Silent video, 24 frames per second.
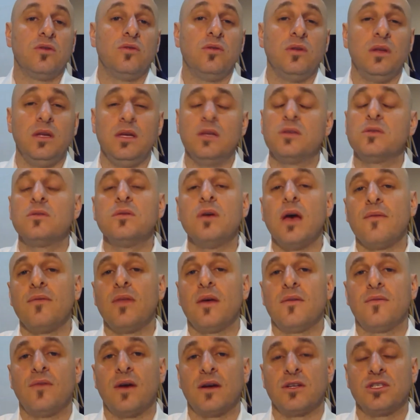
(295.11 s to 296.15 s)
you need to have
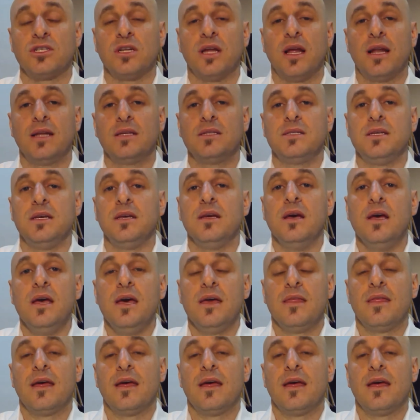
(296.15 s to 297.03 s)
that functionality